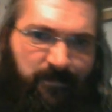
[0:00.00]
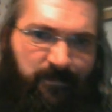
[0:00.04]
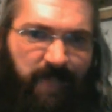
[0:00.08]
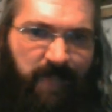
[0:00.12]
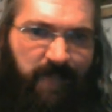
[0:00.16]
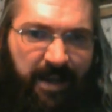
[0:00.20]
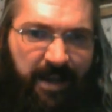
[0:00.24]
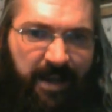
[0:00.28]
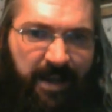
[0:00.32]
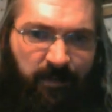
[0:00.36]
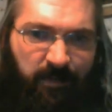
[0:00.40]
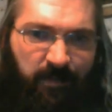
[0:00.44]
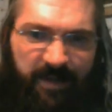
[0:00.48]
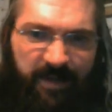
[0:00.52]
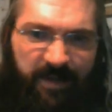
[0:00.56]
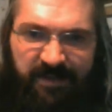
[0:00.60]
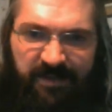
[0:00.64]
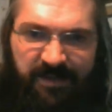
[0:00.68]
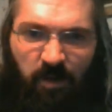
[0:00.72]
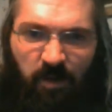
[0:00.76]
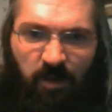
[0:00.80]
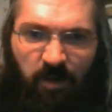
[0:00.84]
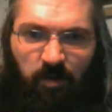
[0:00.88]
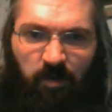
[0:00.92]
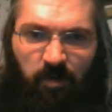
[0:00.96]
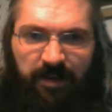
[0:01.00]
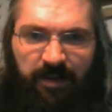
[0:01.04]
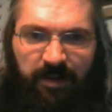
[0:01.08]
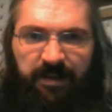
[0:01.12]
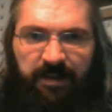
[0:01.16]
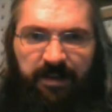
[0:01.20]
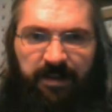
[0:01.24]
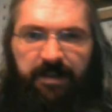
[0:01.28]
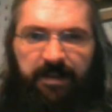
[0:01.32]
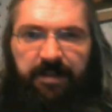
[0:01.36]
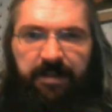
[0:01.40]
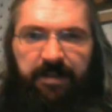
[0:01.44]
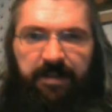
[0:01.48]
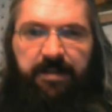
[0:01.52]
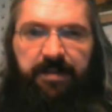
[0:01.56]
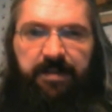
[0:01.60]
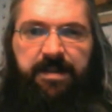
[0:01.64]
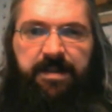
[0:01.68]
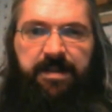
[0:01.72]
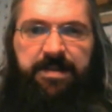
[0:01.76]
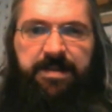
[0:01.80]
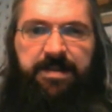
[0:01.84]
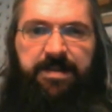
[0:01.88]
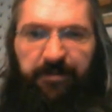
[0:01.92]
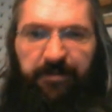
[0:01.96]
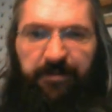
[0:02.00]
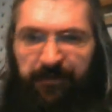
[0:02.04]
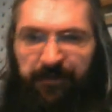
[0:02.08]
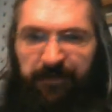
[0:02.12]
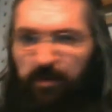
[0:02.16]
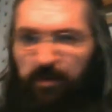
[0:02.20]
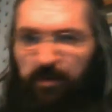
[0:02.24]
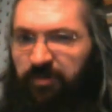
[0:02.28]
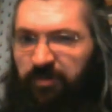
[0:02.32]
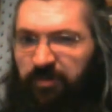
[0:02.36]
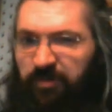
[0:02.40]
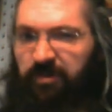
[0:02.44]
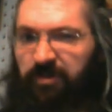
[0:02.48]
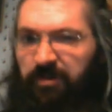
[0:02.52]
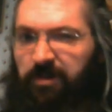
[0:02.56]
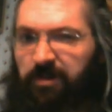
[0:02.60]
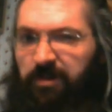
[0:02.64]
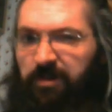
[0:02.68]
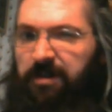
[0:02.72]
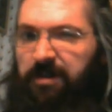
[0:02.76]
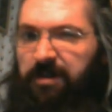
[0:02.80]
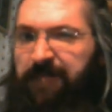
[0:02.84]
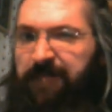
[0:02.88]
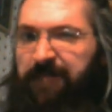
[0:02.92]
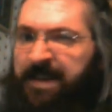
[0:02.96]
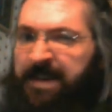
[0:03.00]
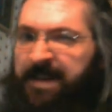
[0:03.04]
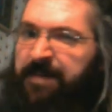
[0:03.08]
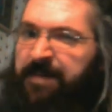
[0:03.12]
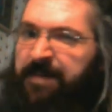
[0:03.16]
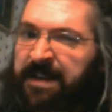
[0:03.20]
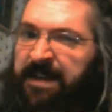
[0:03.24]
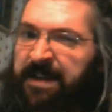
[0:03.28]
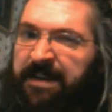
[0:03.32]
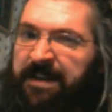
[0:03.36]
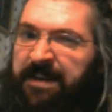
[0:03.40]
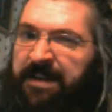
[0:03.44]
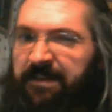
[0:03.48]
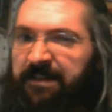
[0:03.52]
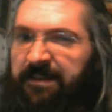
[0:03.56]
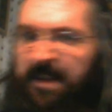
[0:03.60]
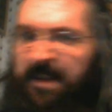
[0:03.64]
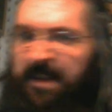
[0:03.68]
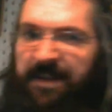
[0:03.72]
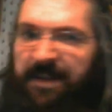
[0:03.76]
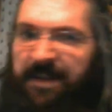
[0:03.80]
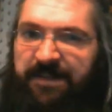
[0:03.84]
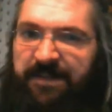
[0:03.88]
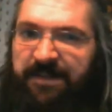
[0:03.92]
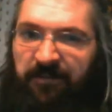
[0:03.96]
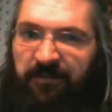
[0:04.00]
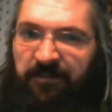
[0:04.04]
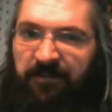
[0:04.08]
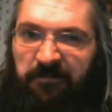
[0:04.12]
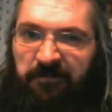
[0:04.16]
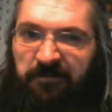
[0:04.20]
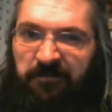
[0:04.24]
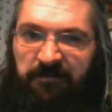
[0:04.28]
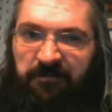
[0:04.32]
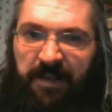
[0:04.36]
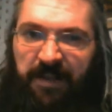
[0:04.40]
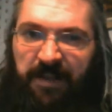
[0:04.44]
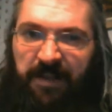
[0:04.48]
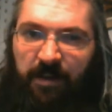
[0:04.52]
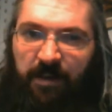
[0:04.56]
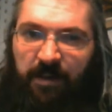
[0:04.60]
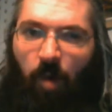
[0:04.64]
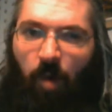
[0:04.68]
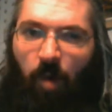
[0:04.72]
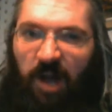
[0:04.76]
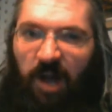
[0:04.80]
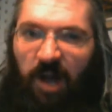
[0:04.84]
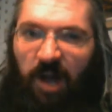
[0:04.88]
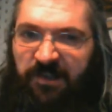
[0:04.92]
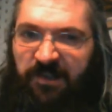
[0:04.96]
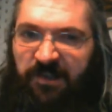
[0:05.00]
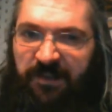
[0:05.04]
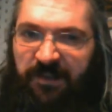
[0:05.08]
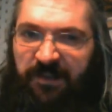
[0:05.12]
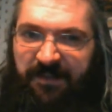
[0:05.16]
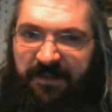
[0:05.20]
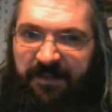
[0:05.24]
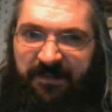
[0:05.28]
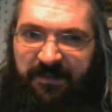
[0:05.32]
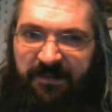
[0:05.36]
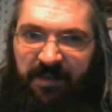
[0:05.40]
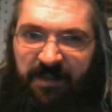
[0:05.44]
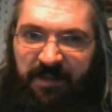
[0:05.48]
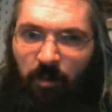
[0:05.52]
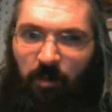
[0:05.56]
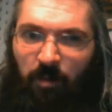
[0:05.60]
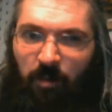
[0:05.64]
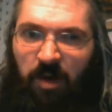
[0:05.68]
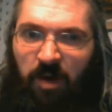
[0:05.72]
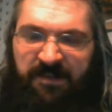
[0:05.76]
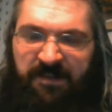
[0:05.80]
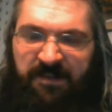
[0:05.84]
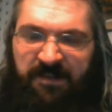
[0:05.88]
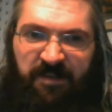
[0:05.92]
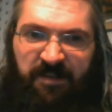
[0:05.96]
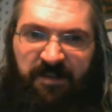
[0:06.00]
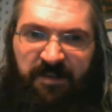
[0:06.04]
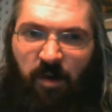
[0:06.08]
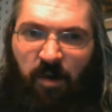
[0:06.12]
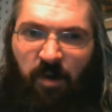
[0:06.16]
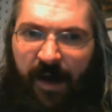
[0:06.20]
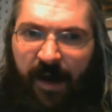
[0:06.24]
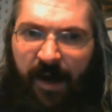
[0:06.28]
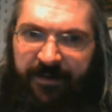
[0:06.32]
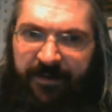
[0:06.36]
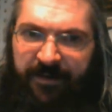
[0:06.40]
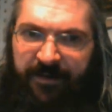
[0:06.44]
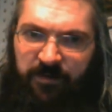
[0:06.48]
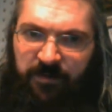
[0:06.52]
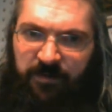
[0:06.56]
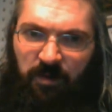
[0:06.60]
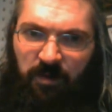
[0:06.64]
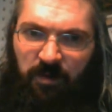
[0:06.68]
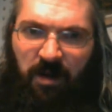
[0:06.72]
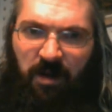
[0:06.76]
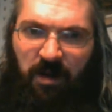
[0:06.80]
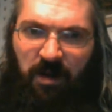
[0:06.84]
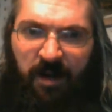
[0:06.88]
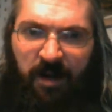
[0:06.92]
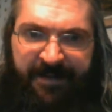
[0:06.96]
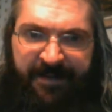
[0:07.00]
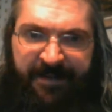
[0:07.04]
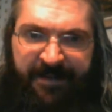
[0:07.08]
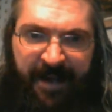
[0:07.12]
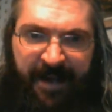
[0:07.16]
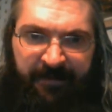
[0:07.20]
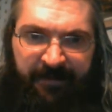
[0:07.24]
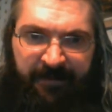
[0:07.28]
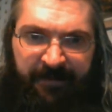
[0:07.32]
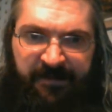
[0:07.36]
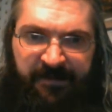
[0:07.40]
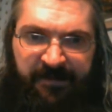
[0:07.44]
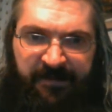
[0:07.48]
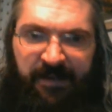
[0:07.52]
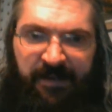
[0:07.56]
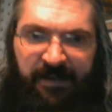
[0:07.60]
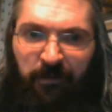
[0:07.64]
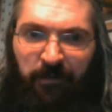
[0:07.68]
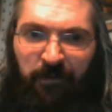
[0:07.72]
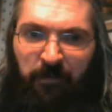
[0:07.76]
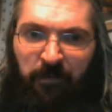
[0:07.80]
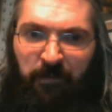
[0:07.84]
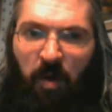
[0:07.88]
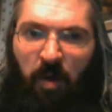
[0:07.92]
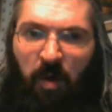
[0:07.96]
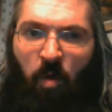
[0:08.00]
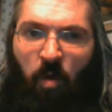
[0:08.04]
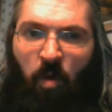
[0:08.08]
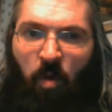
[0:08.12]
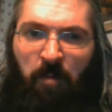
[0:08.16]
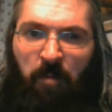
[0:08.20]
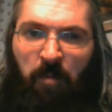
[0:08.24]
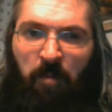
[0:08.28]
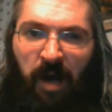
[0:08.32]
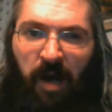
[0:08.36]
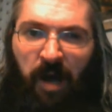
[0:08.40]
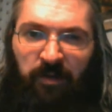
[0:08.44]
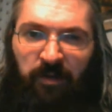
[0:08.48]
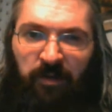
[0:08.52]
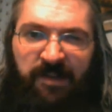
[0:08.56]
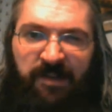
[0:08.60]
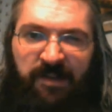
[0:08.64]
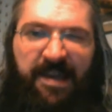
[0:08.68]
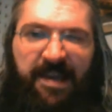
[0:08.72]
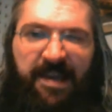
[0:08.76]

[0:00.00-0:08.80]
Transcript: Anyway, so in the future, if anybody, like, is ever, like, watching this and, like, wants to know how to do a contact center from home model,